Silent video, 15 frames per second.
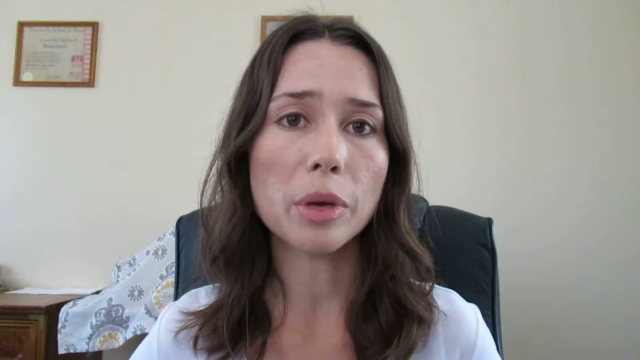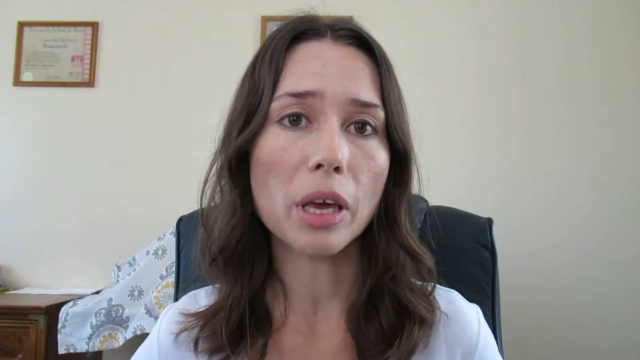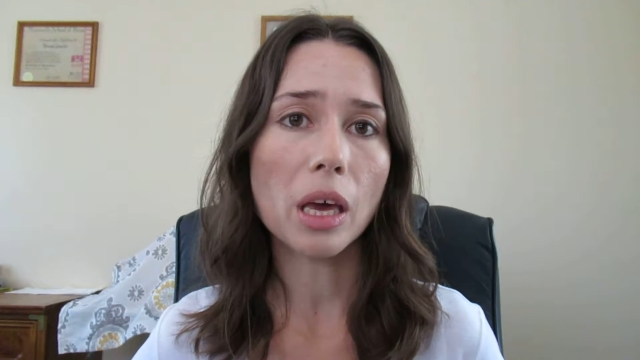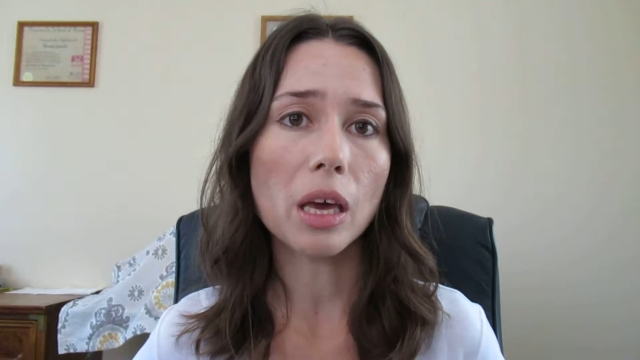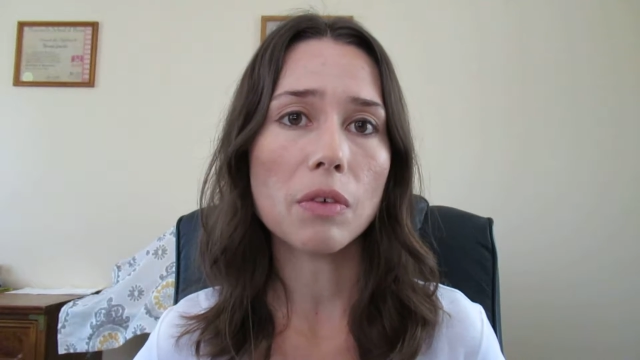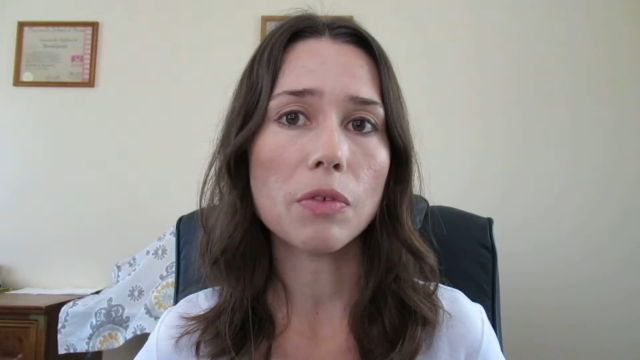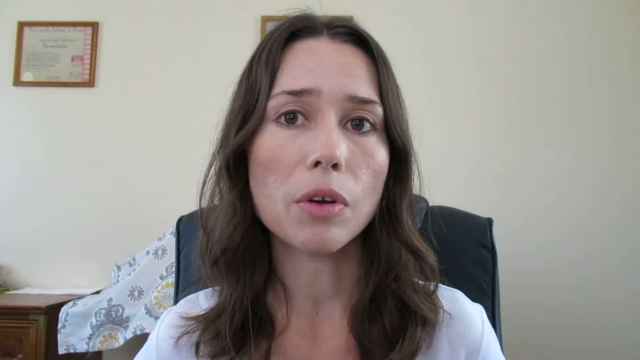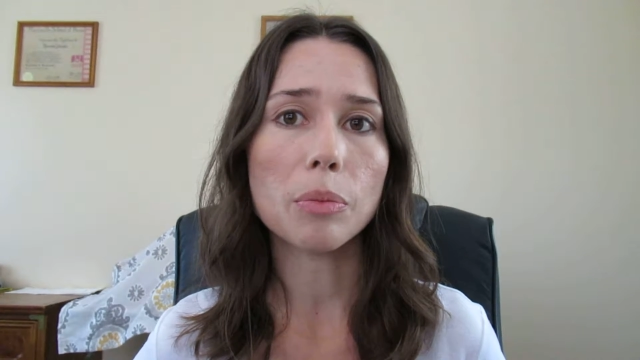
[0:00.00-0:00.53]

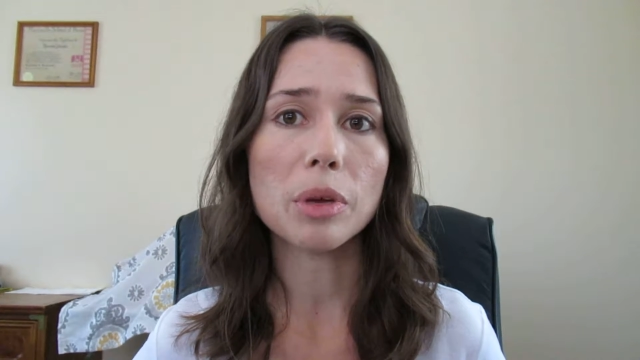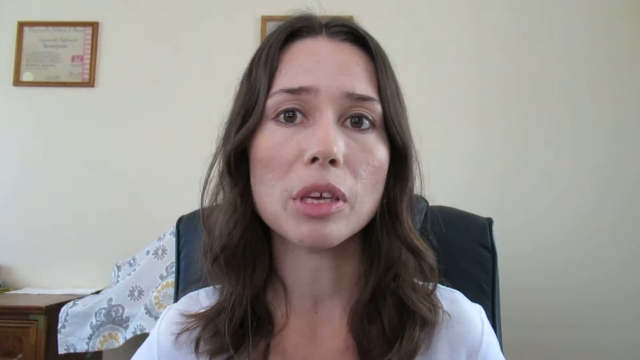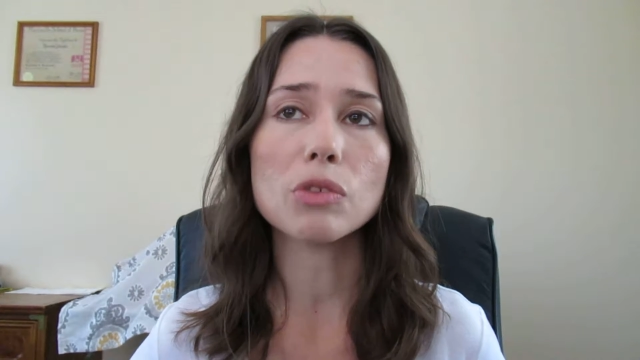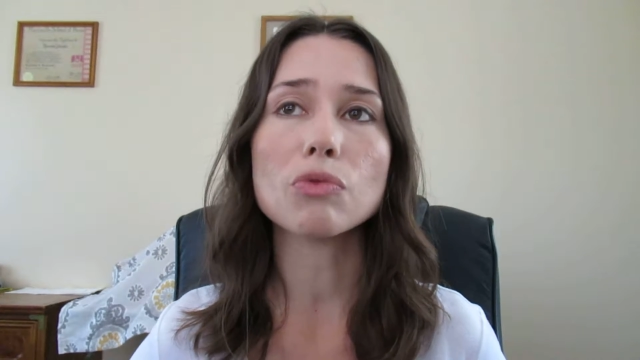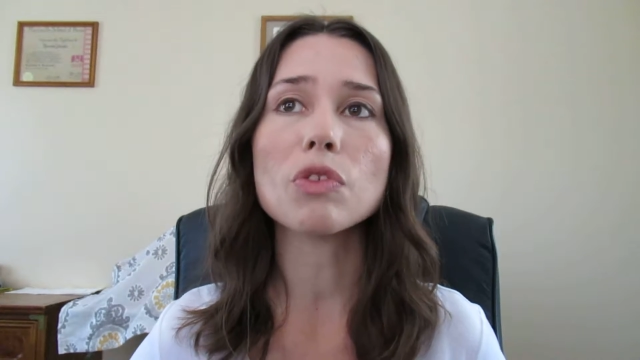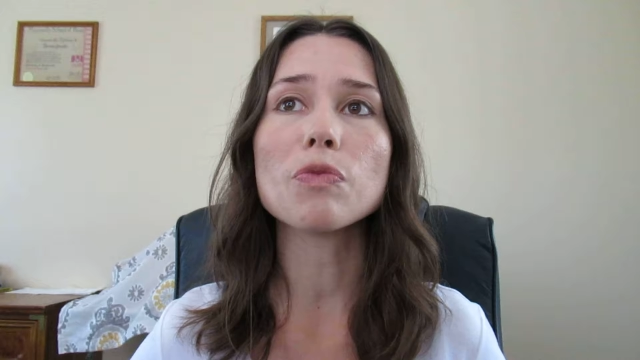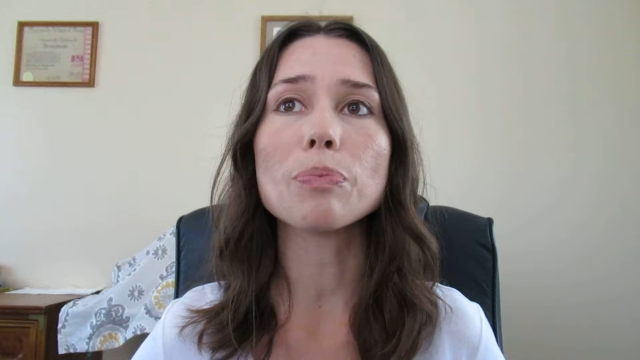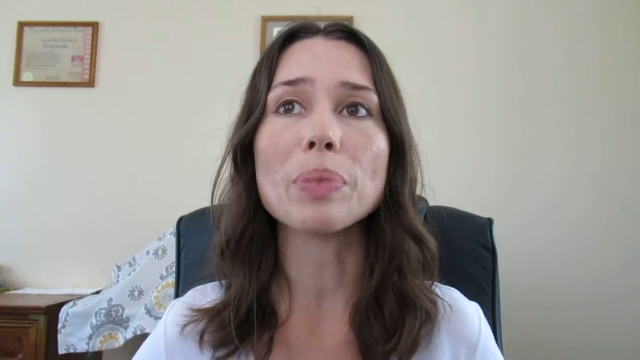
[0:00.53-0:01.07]
behavior
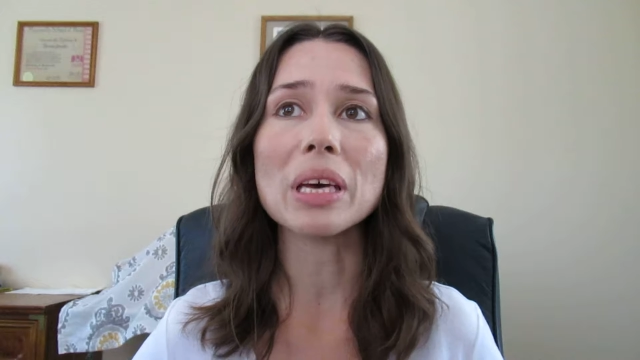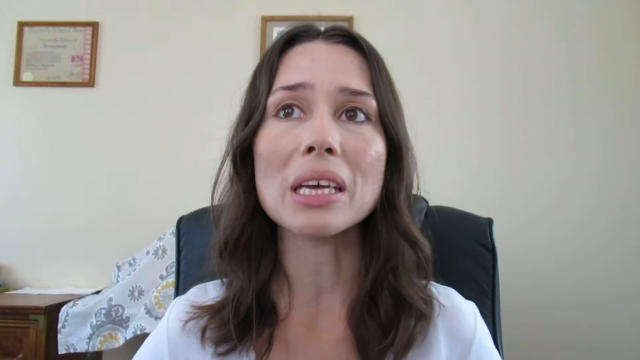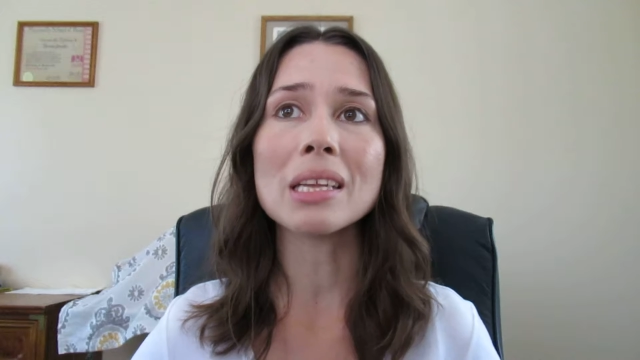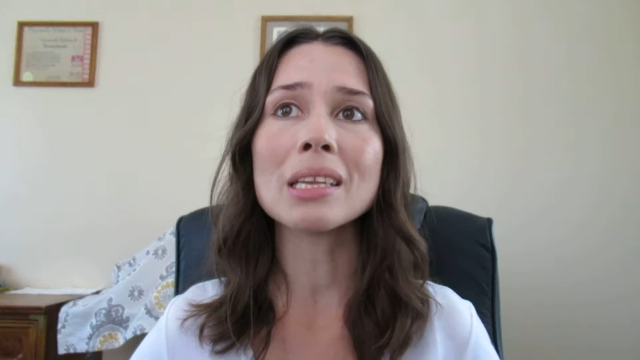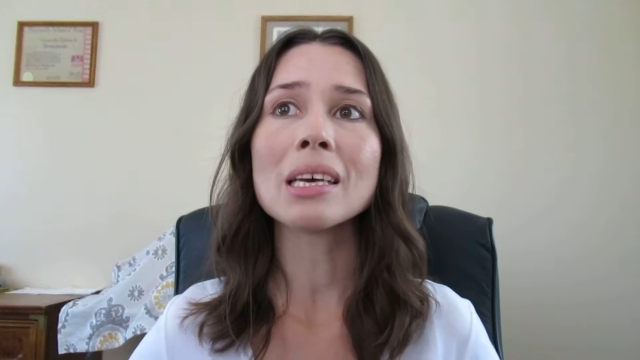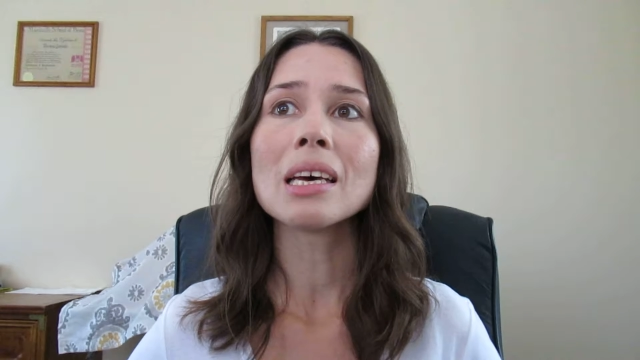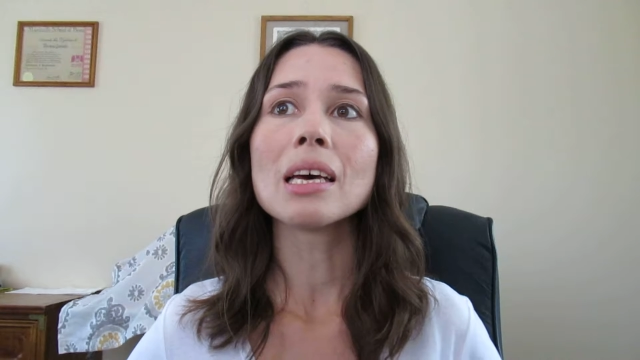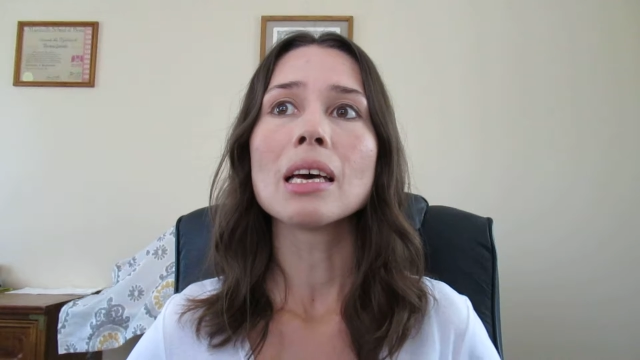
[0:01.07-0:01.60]
because we've
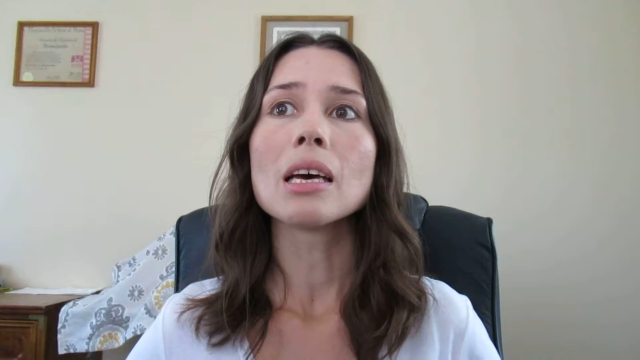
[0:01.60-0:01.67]
been